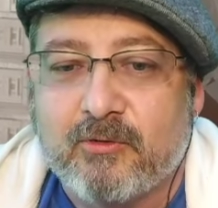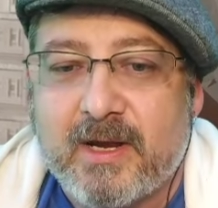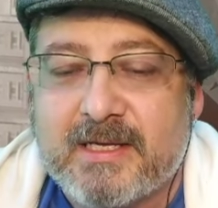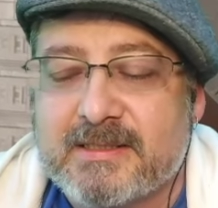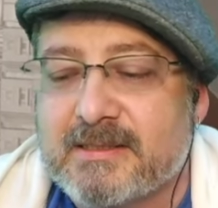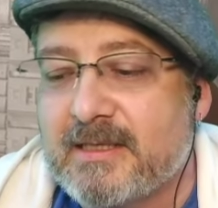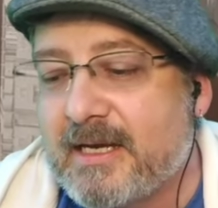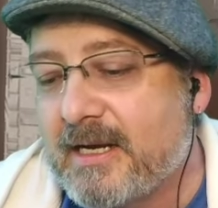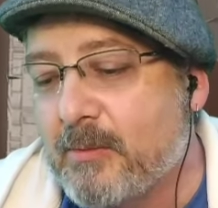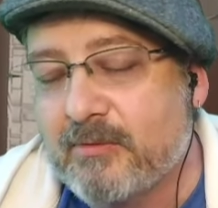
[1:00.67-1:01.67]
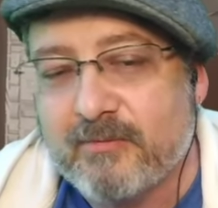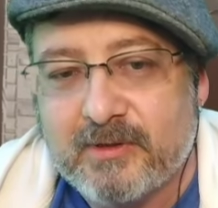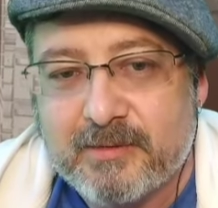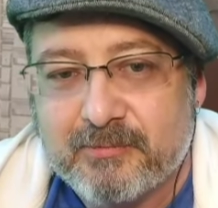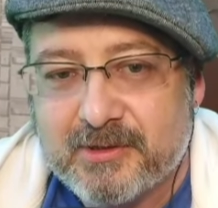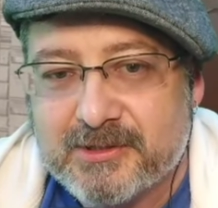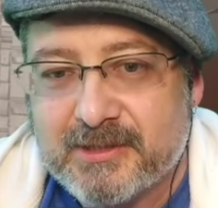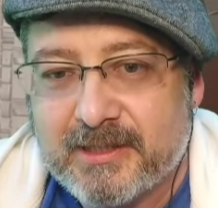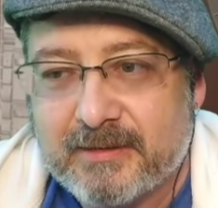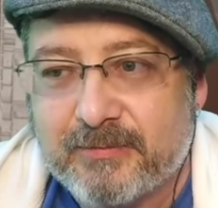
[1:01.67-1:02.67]
grace, and I would really
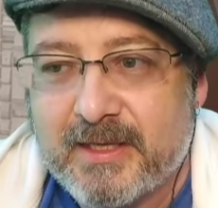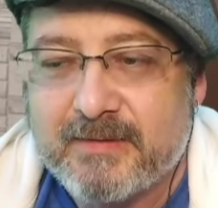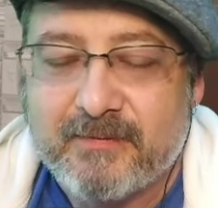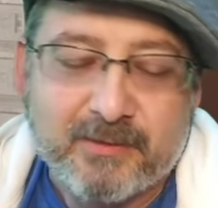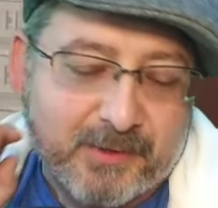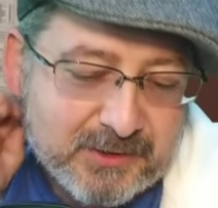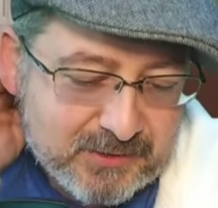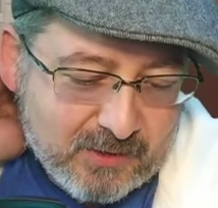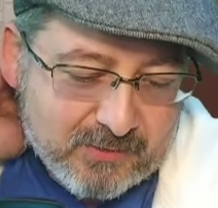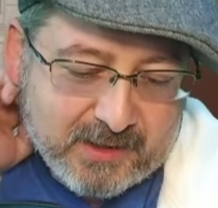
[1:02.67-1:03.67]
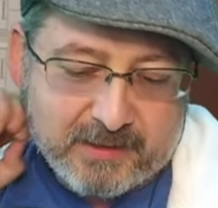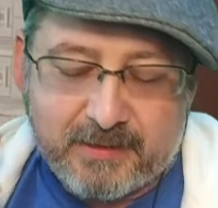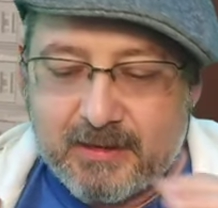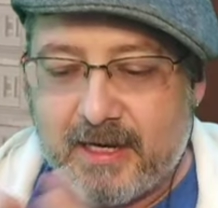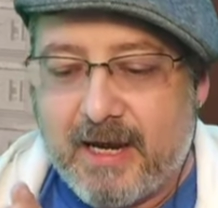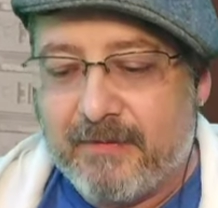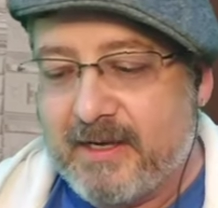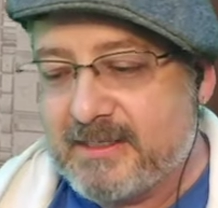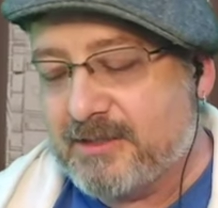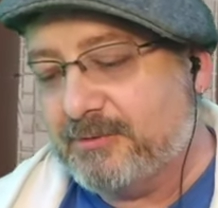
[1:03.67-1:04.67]
appreciate it. Thank you very much. Okay, and
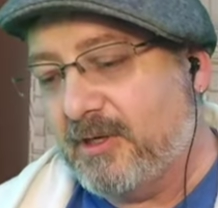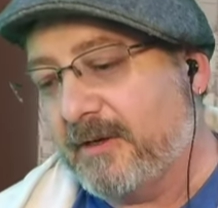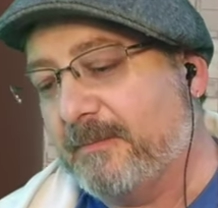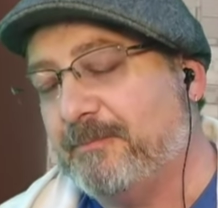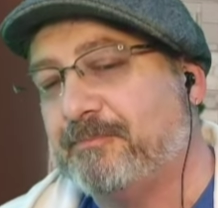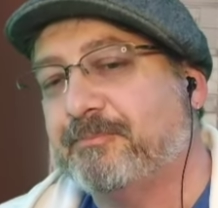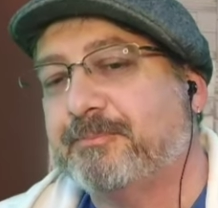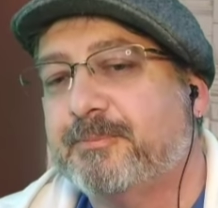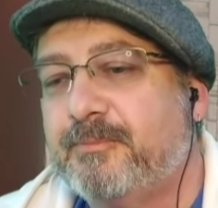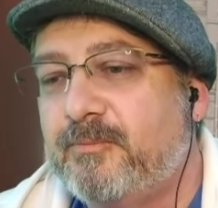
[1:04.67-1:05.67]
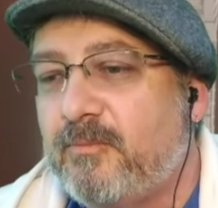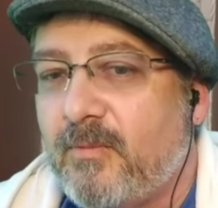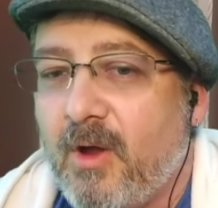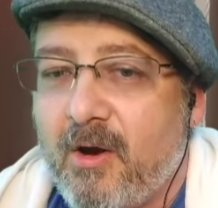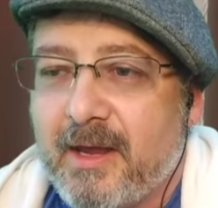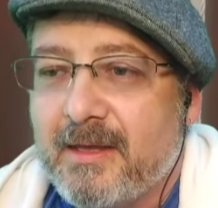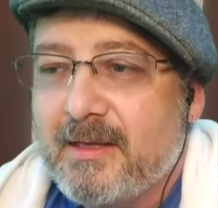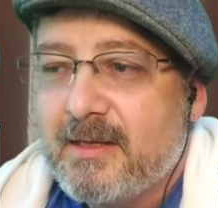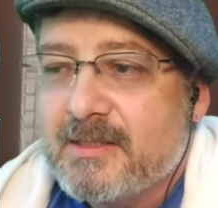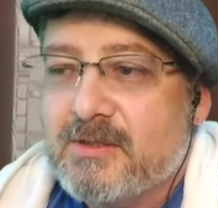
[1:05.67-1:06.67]
that is the plug. All right,
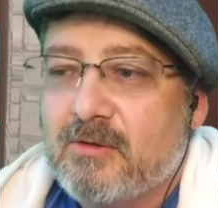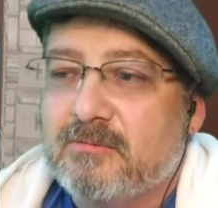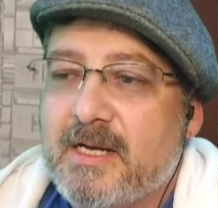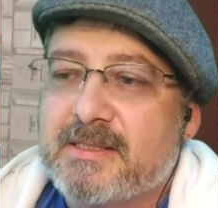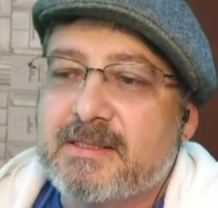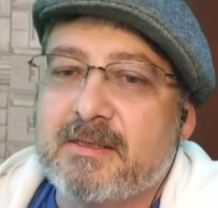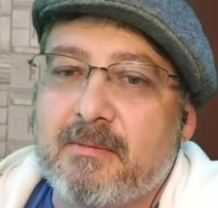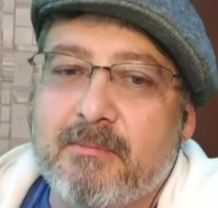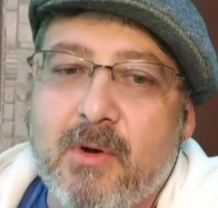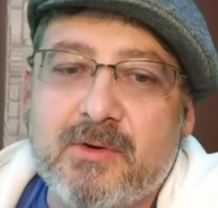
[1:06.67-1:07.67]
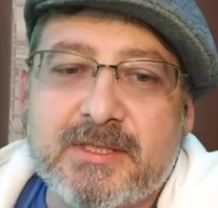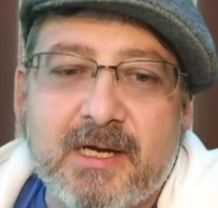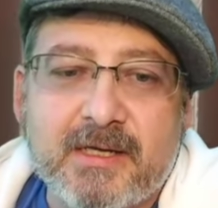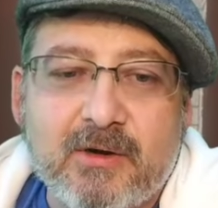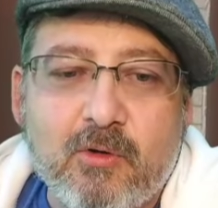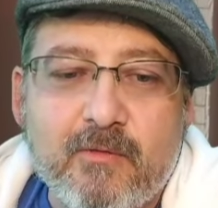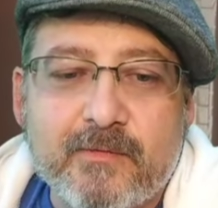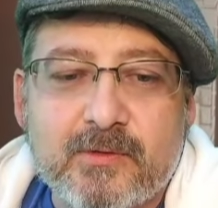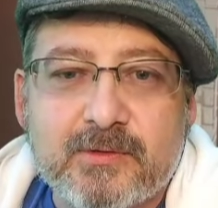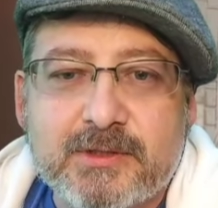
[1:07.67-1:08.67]
so let's mosey on
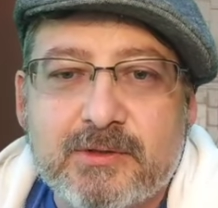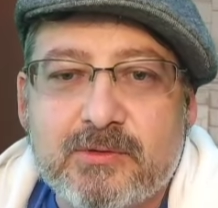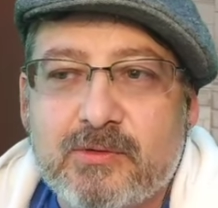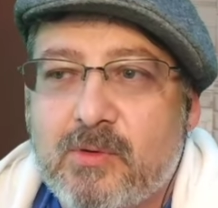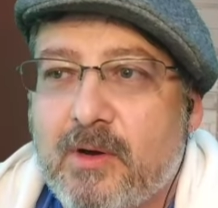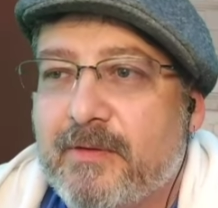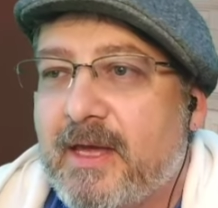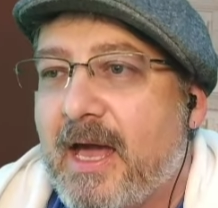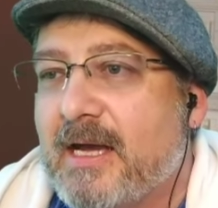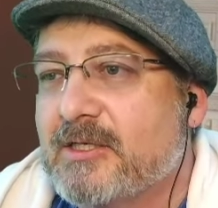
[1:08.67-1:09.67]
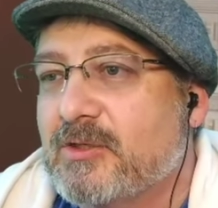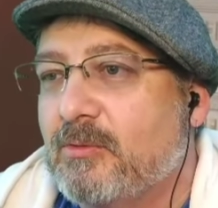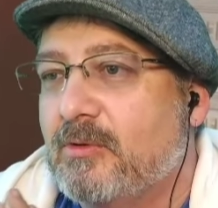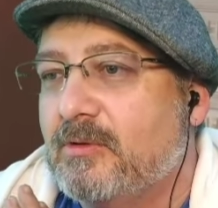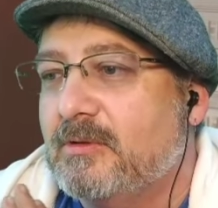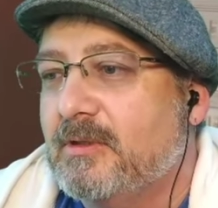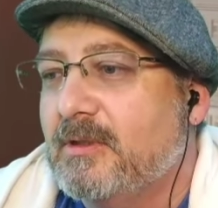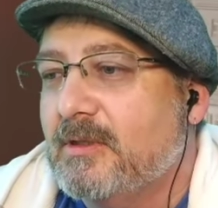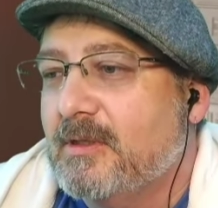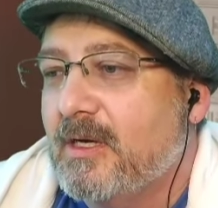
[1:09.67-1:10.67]
over to the actual
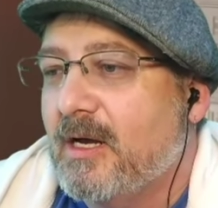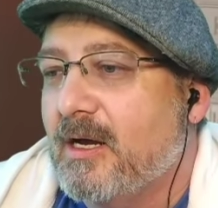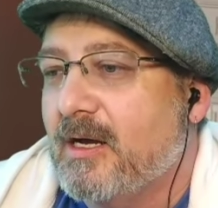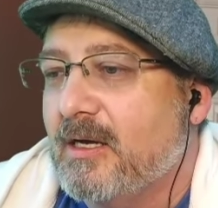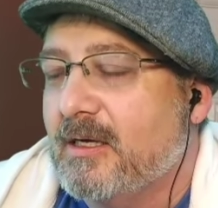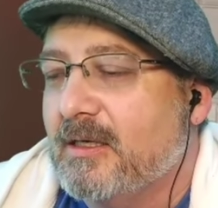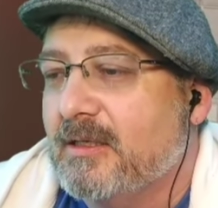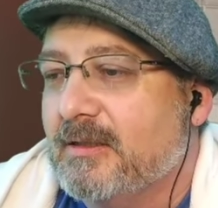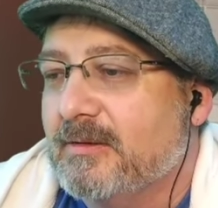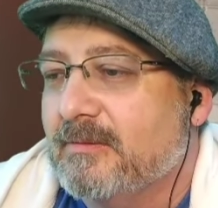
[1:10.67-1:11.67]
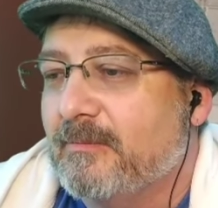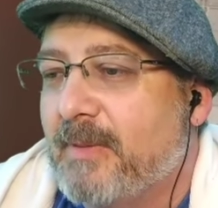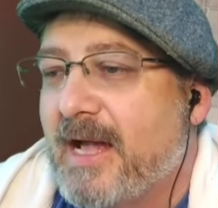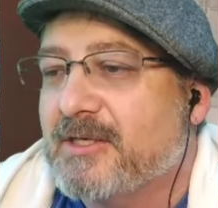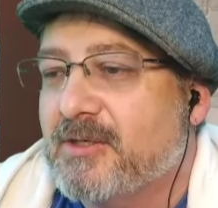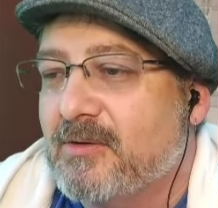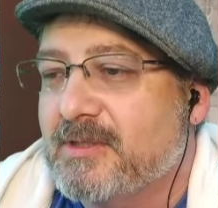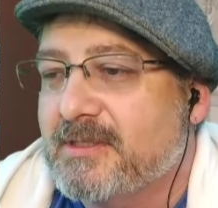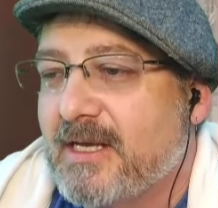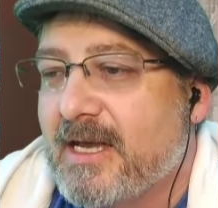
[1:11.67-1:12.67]
patch
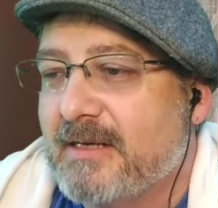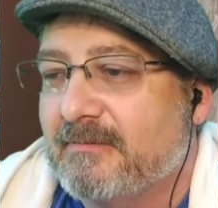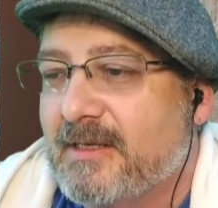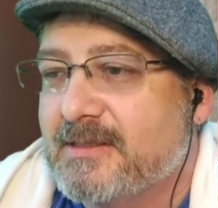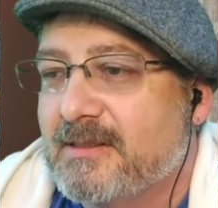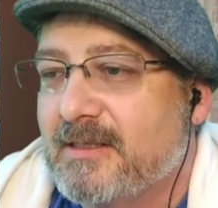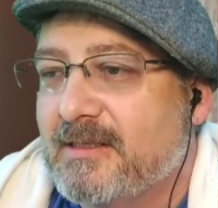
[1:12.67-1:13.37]
notes, and let's